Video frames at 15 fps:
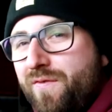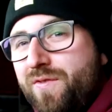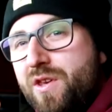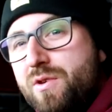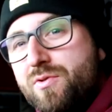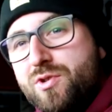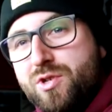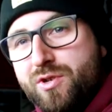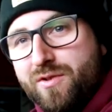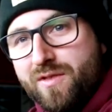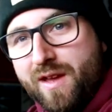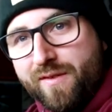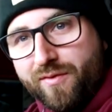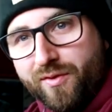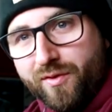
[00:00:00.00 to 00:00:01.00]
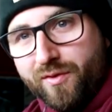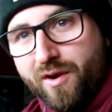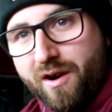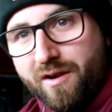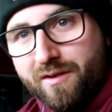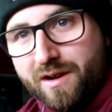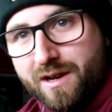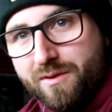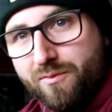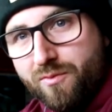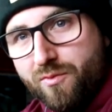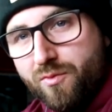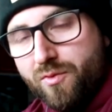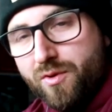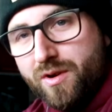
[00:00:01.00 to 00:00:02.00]
future that Ferrari
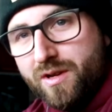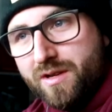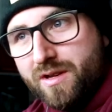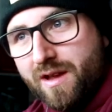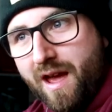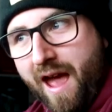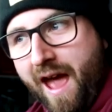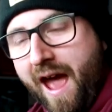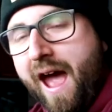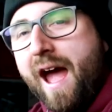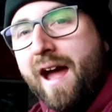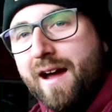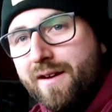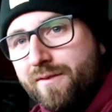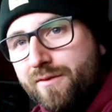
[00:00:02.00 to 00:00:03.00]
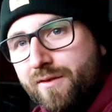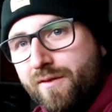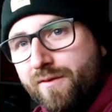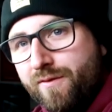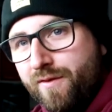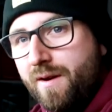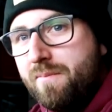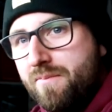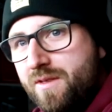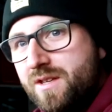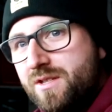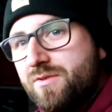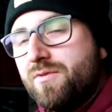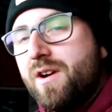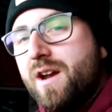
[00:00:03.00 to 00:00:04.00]
would have from this